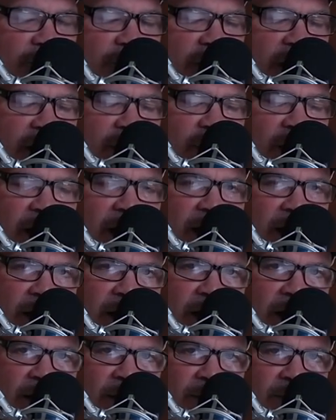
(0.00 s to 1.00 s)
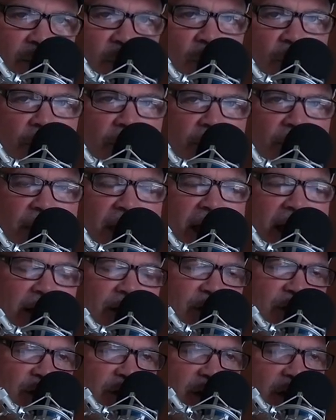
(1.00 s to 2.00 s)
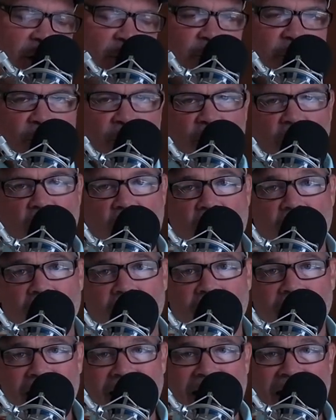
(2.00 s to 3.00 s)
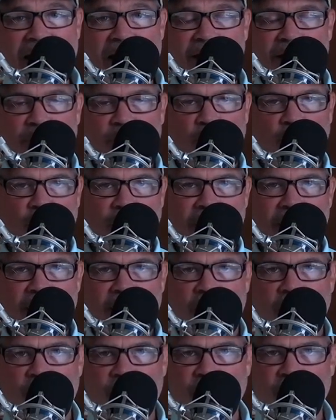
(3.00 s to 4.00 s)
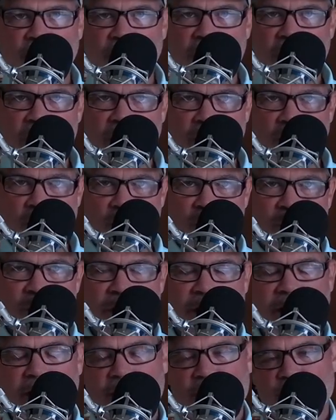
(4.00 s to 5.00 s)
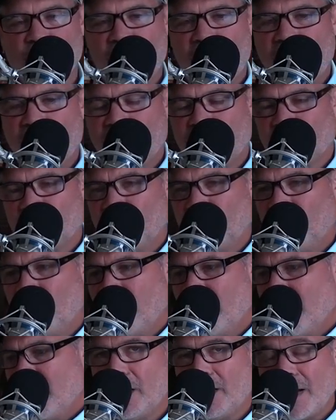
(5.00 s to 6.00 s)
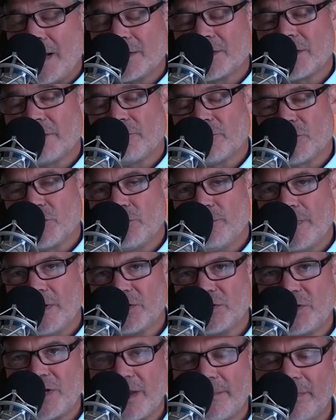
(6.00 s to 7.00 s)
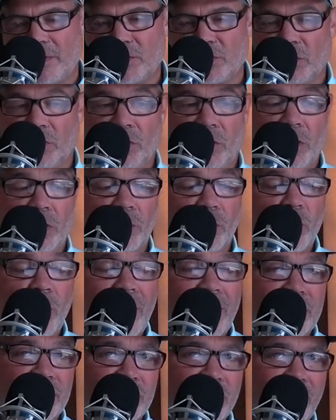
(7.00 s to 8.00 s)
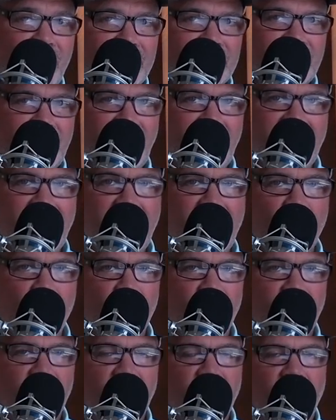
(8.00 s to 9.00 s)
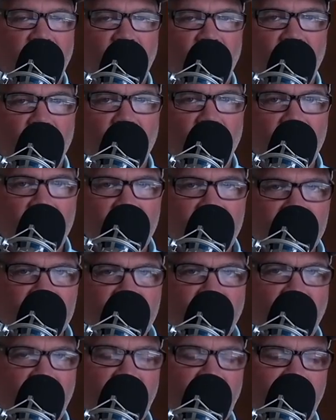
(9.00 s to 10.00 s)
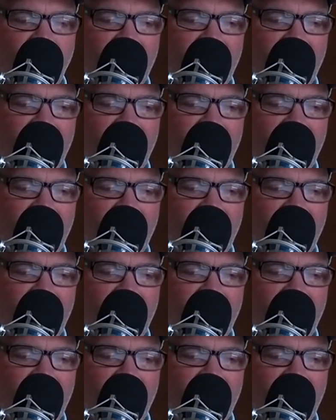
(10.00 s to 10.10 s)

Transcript: today, but more than that, it's just help your lawn get through it, help your lawn work its way through, and not suffer too much damage along the way. So that's kind of how we're going to go talking